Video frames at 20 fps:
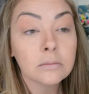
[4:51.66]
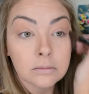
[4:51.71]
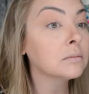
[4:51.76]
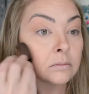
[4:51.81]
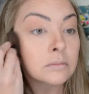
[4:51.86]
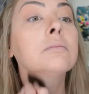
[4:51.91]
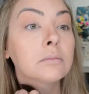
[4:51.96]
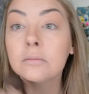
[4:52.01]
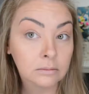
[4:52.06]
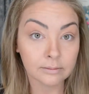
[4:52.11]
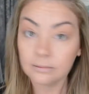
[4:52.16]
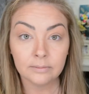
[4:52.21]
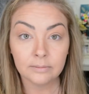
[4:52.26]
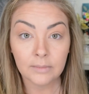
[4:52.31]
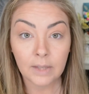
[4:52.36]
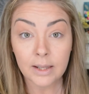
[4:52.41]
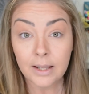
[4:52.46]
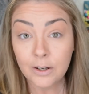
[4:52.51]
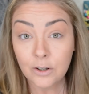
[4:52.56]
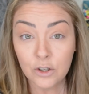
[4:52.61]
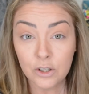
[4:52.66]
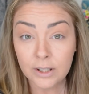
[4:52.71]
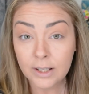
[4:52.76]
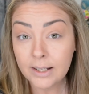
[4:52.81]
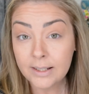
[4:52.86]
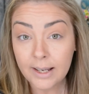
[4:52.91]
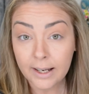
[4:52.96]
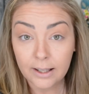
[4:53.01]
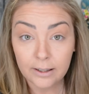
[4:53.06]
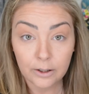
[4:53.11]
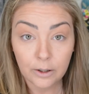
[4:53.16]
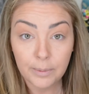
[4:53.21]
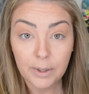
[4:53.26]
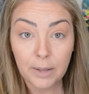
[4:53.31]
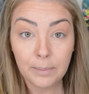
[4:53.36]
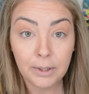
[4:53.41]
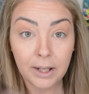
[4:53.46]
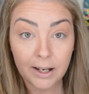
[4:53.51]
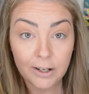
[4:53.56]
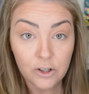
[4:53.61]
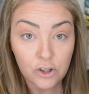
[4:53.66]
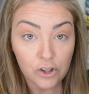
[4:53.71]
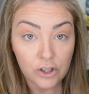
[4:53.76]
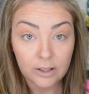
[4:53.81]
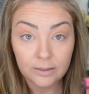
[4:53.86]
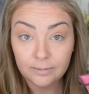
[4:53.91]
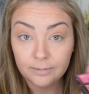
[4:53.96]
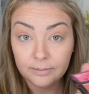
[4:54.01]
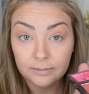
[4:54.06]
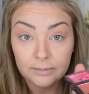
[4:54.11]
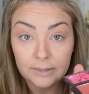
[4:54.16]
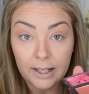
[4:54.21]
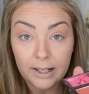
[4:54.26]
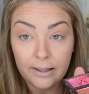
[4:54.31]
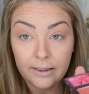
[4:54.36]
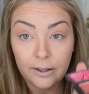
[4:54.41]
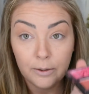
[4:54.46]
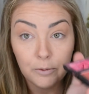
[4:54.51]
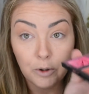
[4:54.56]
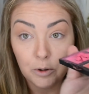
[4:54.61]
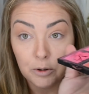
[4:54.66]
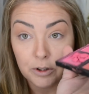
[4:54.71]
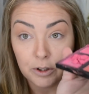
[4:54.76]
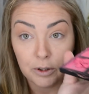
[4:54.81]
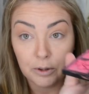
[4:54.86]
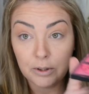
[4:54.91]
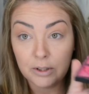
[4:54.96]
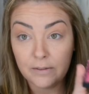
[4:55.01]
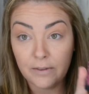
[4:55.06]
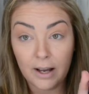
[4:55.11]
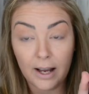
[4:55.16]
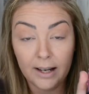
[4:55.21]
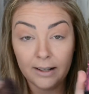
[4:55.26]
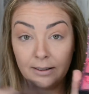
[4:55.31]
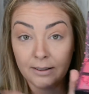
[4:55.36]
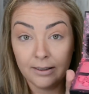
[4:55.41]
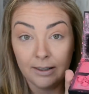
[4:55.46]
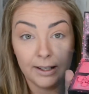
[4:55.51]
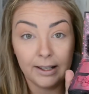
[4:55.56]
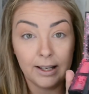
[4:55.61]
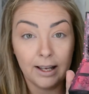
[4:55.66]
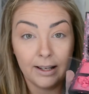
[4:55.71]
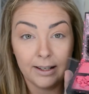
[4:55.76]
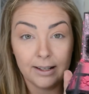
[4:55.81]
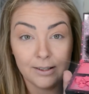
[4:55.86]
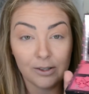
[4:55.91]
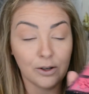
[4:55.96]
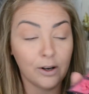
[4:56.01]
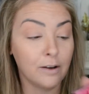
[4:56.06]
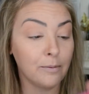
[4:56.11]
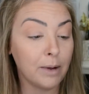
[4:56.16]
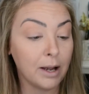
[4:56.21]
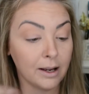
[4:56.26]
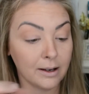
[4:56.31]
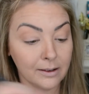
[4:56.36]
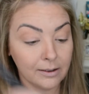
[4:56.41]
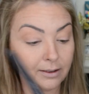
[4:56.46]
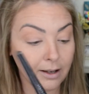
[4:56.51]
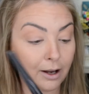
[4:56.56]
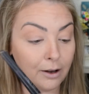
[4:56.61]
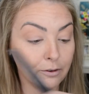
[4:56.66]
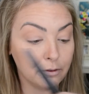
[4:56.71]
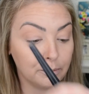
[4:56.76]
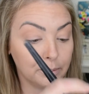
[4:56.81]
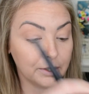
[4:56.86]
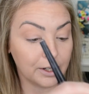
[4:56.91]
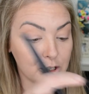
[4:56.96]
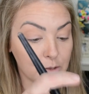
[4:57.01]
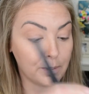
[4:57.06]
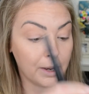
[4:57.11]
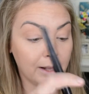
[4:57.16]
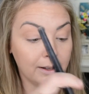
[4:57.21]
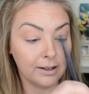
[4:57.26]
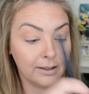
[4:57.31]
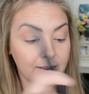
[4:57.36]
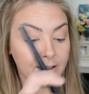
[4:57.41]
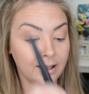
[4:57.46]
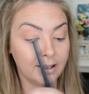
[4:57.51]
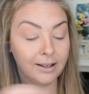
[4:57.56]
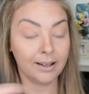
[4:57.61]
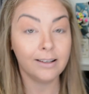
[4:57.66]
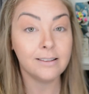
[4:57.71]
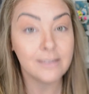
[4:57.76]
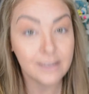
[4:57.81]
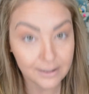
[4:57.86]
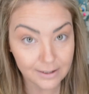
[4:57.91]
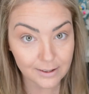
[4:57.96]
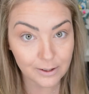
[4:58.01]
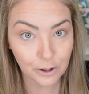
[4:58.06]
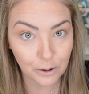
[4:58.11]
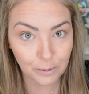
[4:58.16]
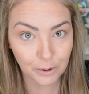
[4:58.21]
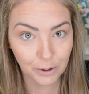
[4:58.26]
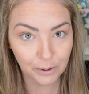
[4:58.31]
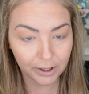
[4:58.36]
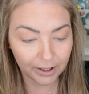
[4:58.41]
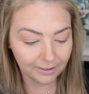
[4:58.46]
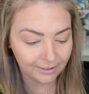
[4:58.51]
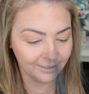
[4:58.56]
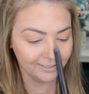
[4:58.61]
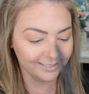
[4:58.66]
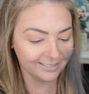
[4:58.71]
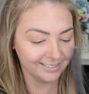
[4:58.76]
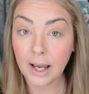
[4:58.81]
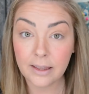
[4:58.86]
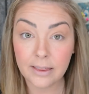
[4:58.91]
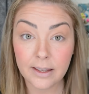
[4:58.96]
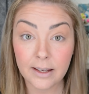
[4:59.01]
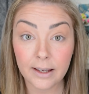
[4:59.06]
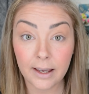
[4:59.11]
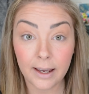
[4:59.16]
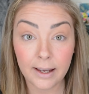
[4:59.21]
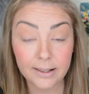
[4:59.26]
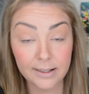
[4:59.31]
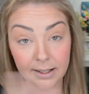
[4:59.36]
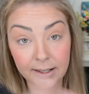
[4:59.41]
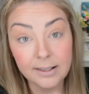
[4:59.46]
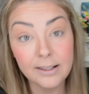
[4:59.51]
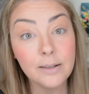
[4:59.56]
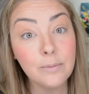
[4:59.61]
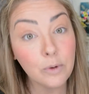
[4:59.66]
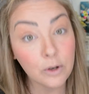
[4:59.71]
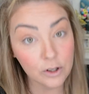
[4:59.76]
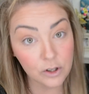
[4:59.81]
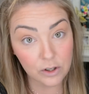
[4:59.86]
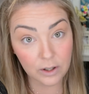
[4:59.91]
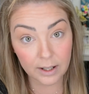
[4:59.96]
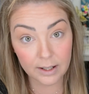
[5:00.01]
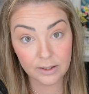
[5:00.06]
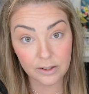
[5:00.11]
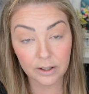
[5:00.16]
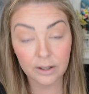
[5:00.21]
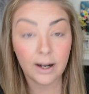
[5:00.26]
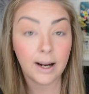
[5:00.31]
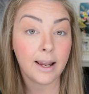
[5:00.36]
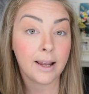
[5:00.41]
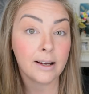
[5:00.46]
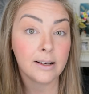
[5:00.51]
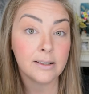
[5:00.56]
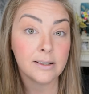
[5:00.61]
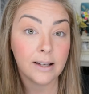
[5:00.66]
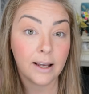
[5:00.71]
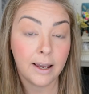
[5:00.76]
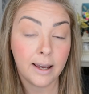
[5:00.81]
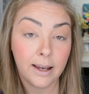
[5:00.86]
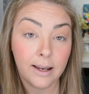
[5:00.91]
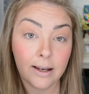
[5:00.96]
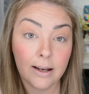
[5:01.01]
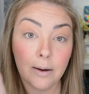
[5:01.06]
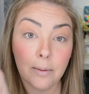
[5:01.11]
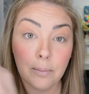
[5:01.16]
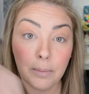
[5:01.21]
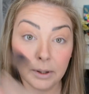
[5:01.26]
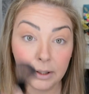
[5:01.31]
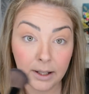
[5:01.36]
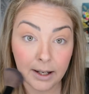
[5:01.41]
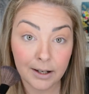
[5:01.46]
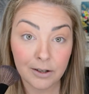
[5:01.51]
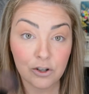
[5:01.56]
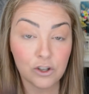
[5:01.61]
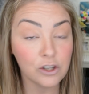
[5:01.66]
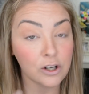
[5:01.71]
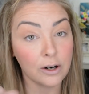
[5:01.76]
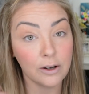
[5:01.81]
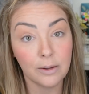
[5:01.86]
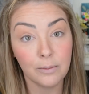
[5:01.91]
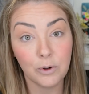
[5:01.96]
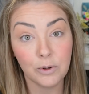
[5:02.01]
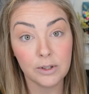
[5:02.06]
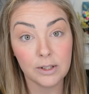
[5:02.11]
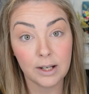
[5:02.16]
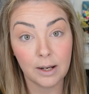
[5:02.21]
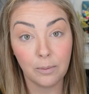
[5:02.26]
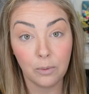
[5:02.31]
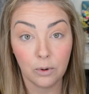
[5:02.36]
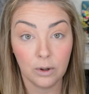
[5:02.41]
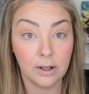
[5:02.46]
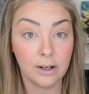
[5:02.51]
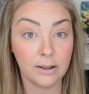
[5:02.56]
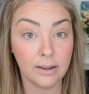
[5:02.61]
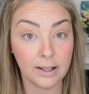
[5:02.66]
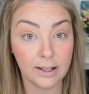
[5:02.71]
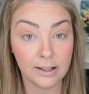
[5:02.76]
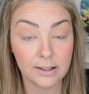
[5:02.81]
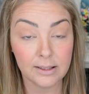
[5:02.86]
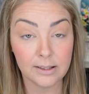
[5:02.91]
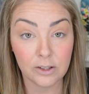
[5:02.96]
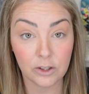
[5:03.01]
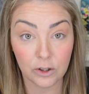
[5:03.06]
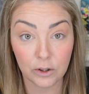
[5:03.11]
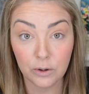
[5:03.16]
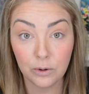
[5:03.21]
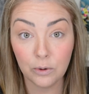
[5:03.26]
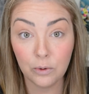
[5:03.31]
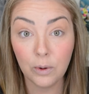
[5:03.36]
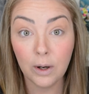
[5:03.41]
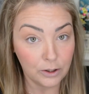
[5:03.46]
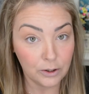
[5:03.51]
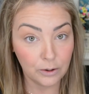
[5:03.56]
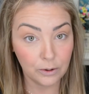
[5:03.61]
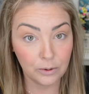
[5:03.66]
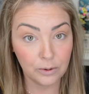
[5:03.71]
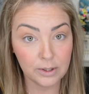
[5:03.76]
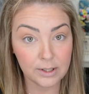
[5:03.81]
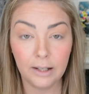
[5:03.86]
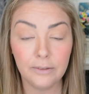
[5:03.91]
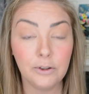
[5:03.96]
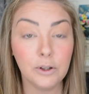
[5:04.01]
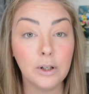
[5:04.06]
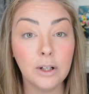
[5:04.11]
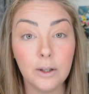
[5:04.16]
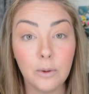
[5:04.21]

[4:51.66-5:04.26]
And then you're just gonna take a little bit of blush. Anything will do is fine. Again, I still have my e.l.f. blush palette that is still broken. I I think a tinted moisturizer and a blush are the most important things to use if you're going